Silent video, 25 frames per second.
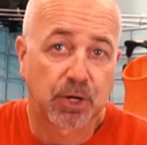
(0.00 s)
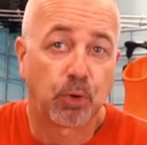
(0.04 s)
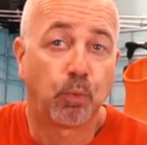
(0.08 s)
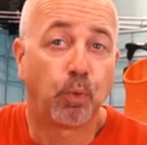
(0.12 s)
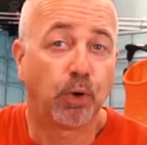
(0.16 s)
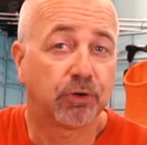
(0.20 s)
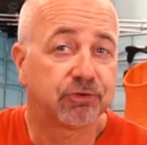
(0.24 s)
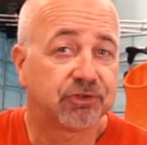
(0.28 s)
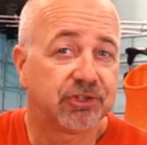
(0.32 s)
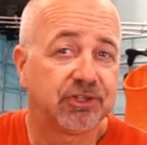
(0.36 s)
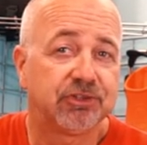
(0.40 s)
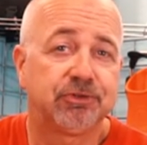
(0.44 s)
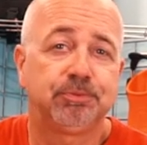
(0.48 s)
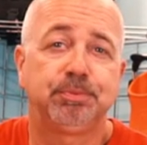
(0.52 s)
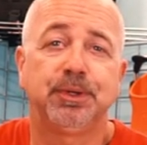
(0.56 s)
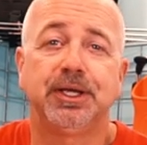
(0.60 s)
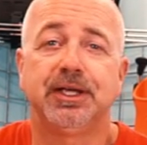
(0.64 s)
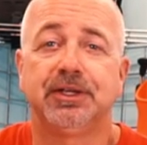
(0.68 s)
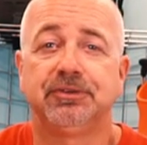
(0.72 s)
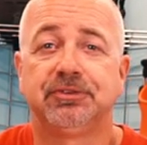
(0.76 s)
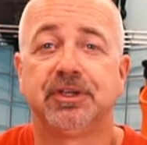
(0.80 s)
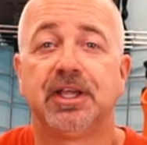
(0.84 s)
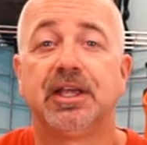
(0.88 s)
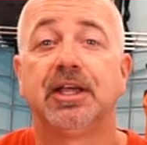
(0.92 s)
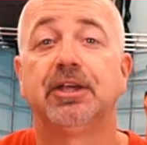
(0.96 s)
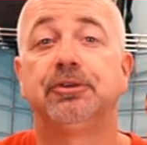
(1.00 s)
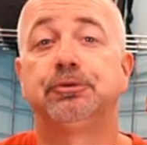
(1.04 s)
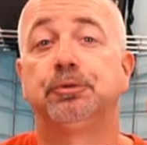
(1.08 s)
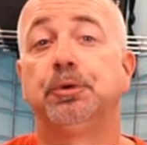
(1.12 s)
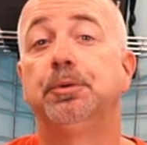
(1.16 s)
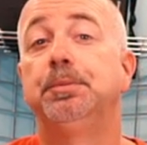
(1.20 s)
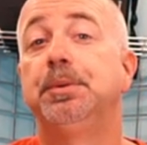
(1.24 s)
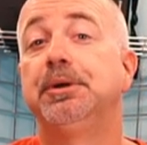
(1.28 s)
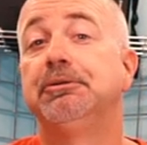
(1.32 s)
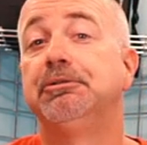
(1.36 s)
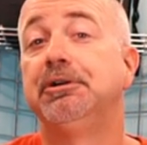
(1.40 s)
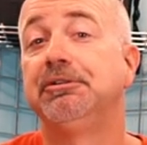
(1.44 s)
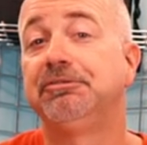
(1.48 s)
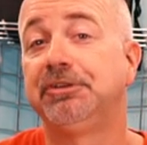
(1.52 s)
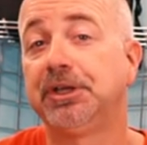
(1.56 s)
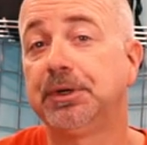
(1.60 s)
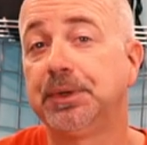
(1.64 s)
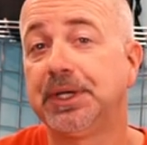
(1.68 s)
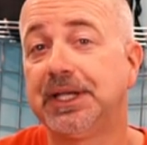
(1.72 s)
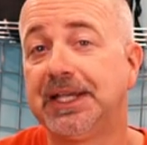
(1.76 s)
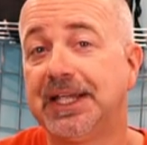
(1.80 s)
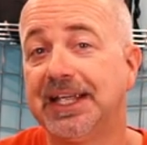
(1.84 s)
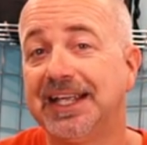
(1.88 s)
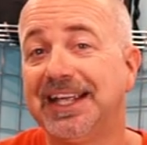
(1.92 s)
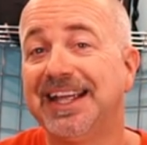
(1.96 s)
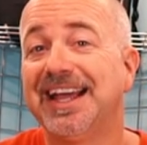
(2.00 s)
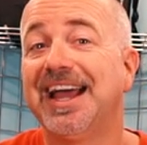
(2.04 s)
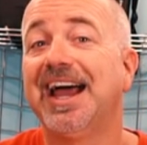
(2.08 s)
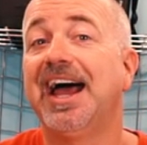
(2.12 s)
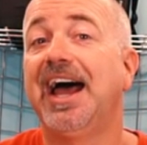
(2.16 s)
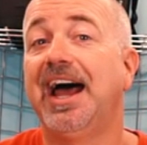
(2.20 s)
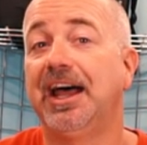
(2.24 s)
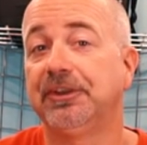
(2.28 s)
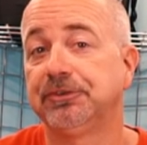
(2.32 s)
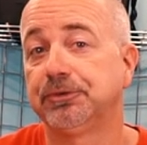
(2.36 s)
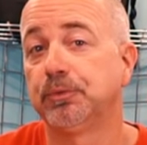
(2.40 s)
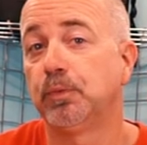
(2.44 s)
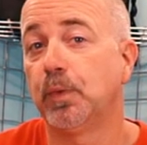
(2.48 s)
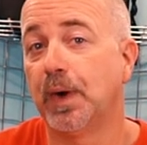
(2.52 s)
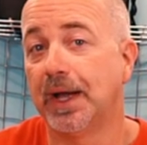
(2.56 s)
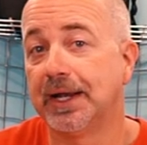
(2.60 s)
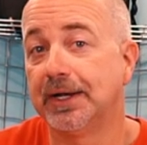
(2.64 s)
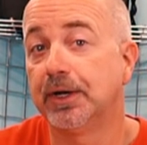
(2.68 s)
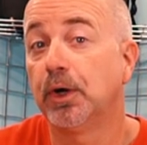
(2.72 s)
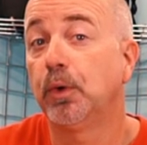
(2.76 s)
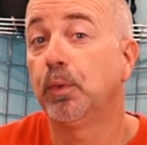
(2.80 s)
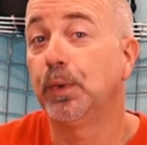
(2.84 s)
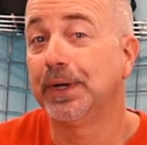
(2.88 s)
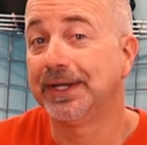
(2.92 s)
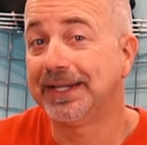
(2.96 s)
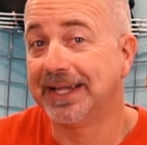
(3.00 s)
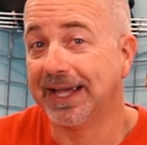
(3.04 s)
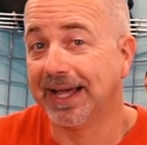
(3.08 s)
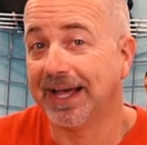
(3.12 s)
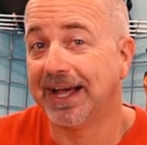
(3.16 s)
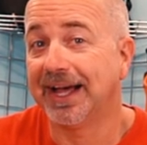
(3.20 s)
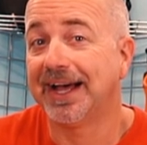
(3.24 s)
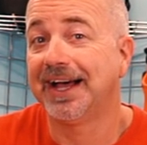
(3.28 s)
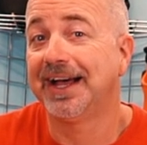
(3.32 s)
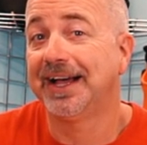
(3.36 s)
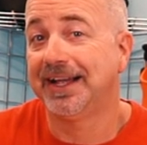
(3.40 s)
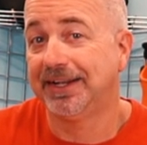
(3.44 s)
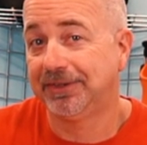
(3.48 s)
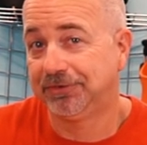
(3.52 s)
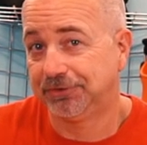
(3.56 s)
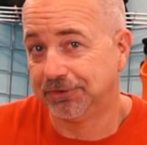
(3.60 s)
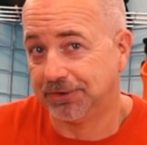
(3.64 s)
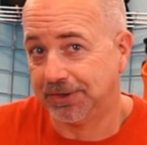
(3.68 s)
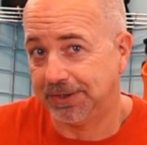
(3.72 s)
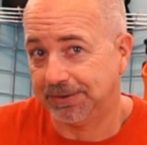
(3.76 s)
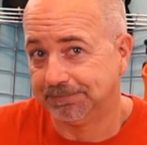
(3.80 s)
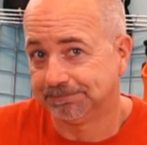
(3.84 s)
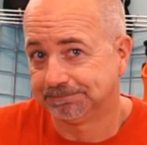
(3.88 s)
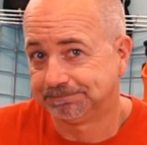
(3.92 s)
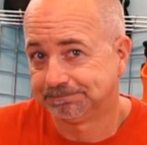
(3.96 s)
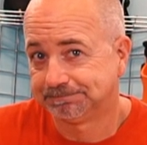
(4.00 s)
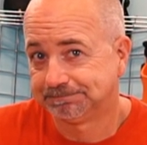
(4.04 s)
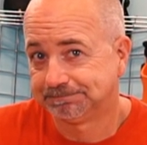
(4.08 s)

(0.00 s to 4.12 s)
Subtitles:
Watch this space, as we'll be reviewing kit as and when we get our hands on it.